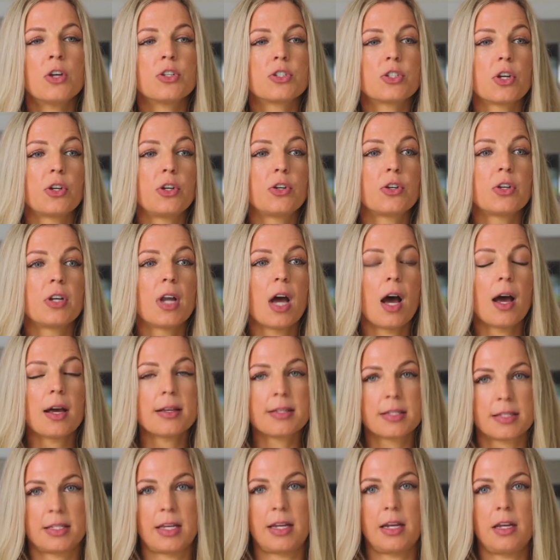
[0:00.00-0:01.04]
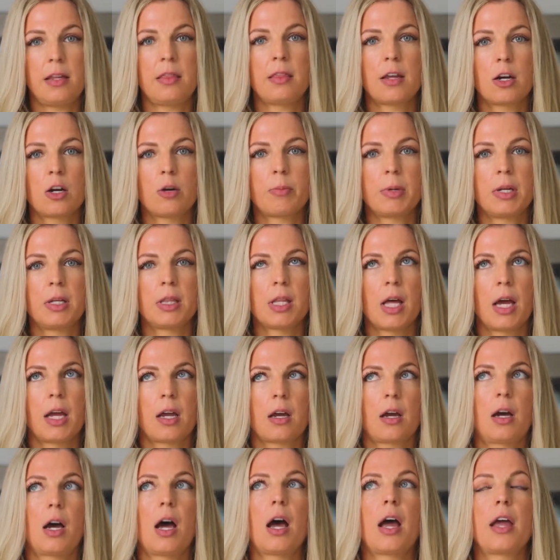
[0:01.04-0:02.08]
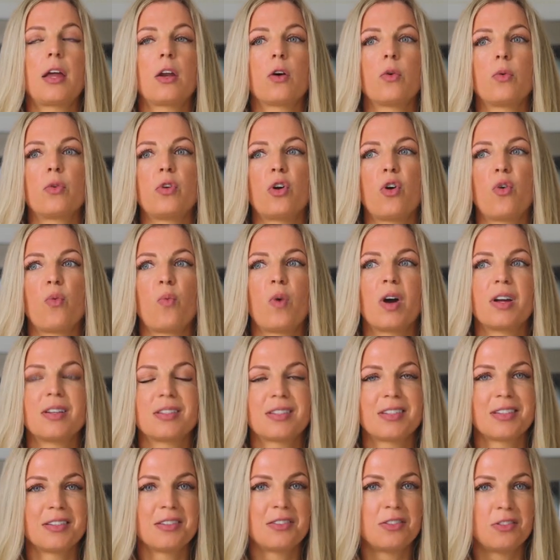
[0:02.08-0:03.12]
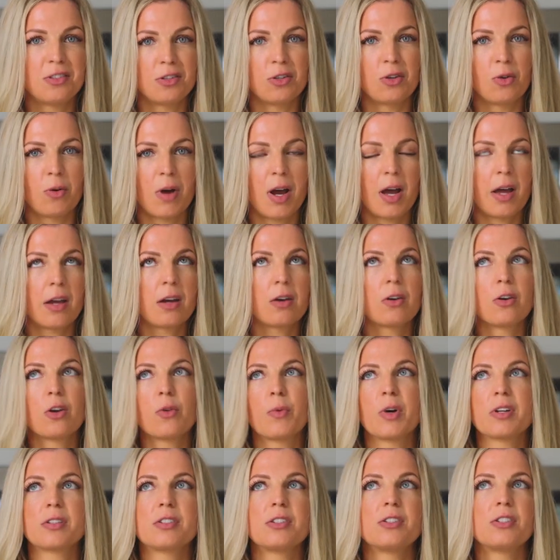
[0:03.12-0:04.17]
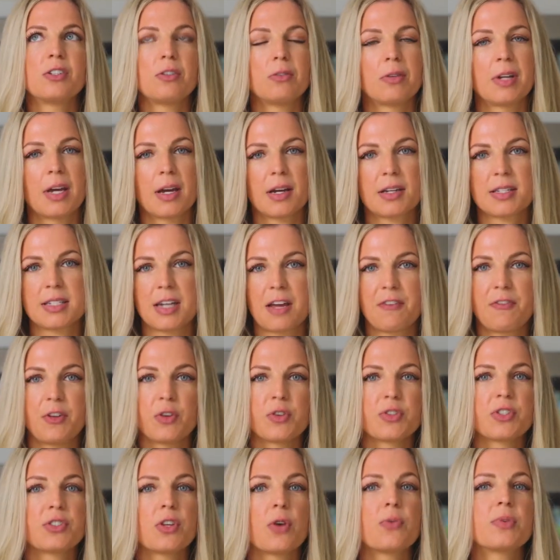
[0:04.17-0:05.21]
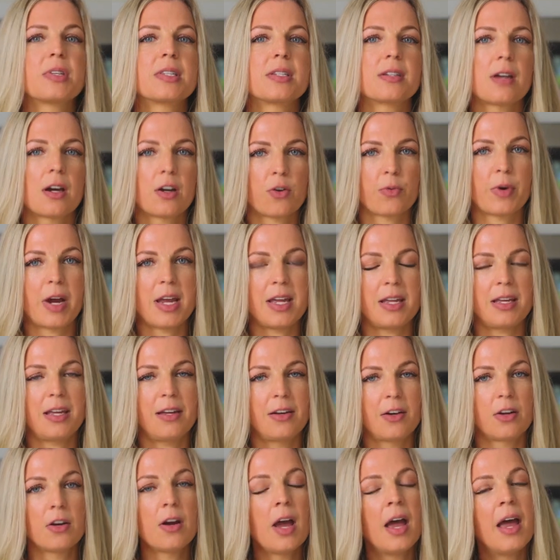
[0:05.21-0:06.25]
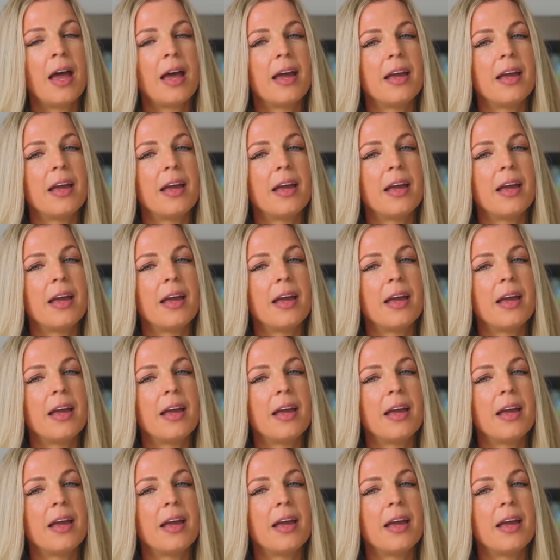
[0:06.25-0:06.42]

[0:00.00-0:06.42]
So you're not sitting there being like, I don't know what to do. I don't know what to do next. I feel so stuck right here.